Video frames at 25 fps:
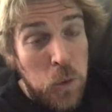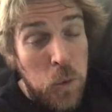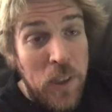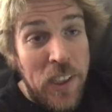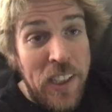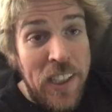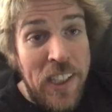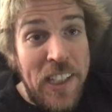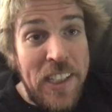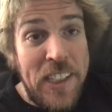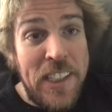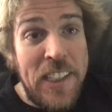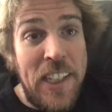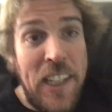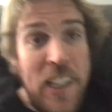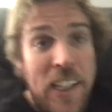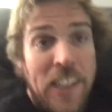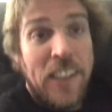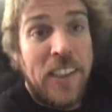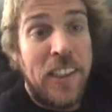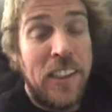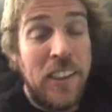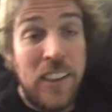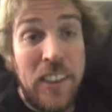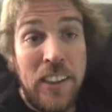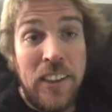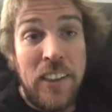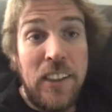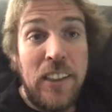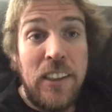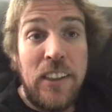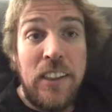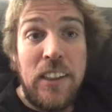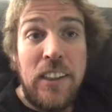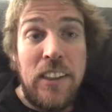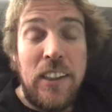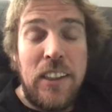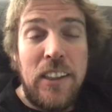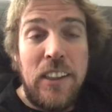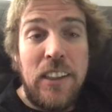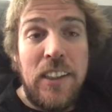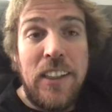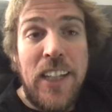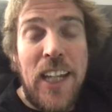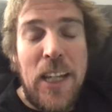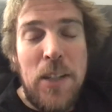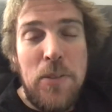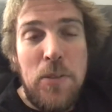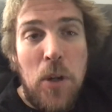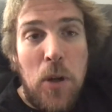2018.
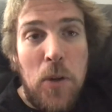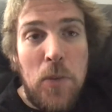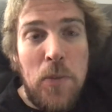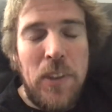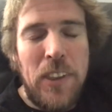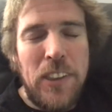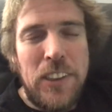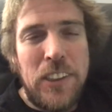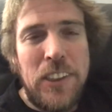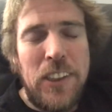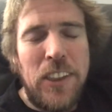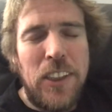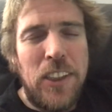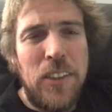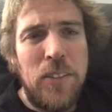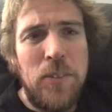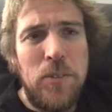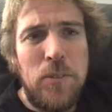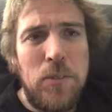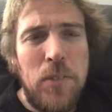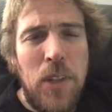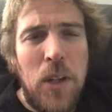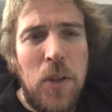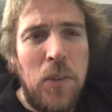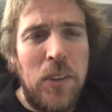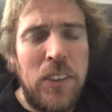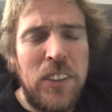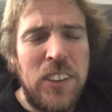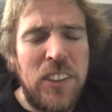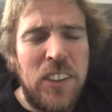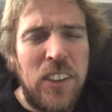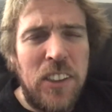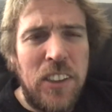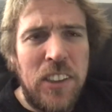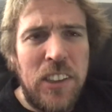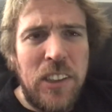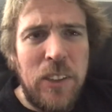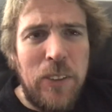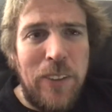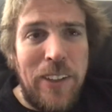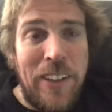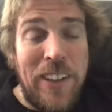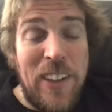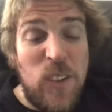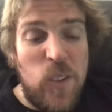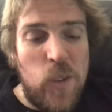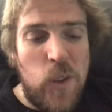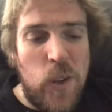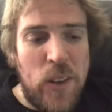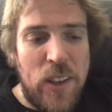Came home this year. I wasn't going to do
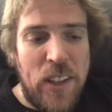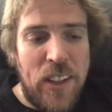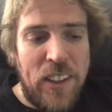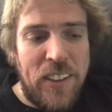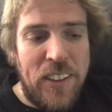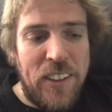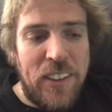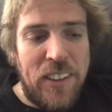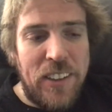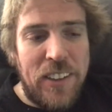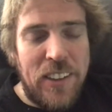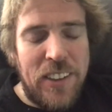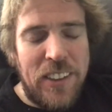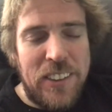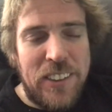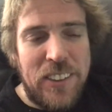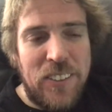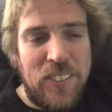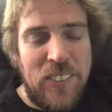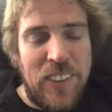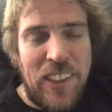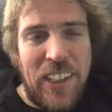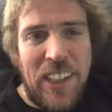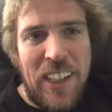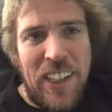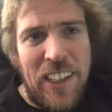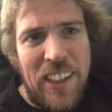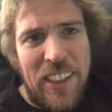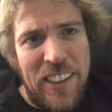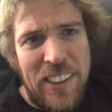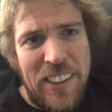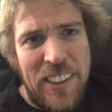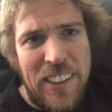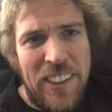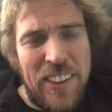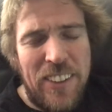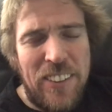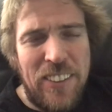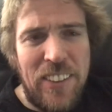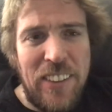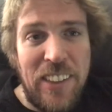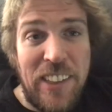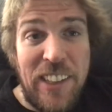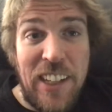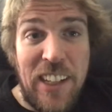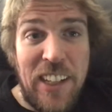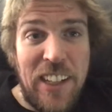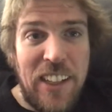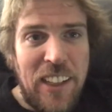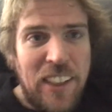anything with it. And I was like, wow, you know, I
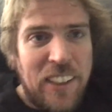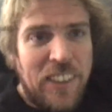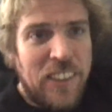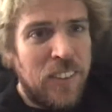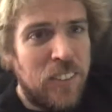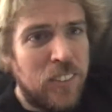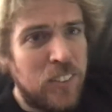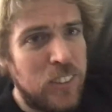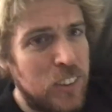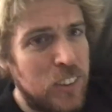kind of like to go